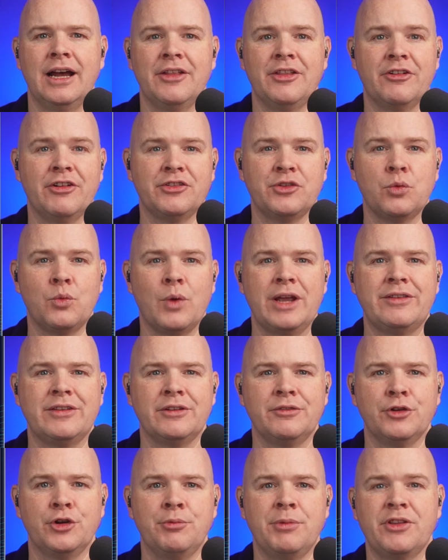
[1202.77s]
there is a
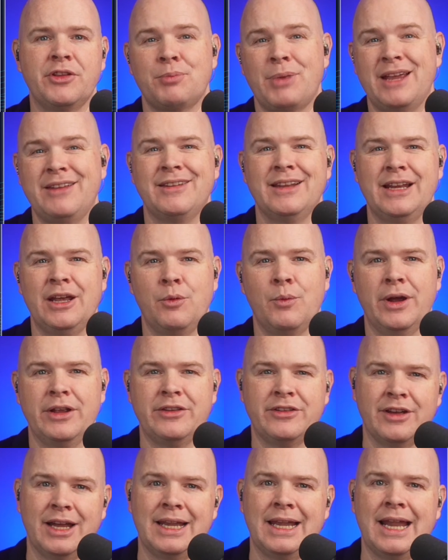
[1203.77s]
waiting room, it's basically a
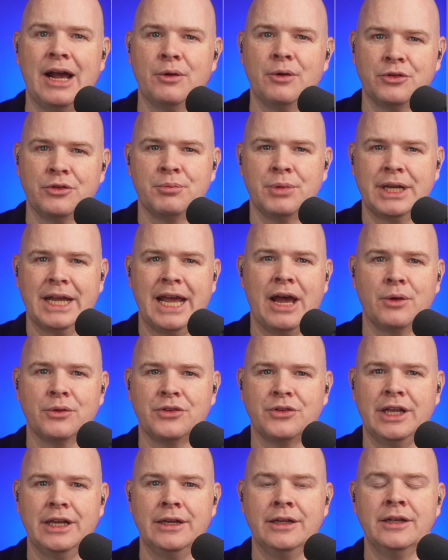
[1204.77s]
way to allow somebody
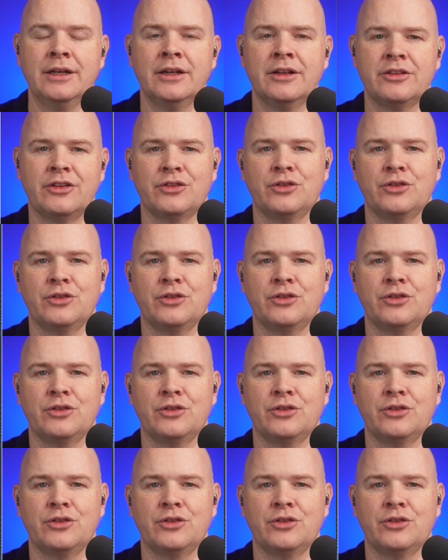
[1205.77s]
else in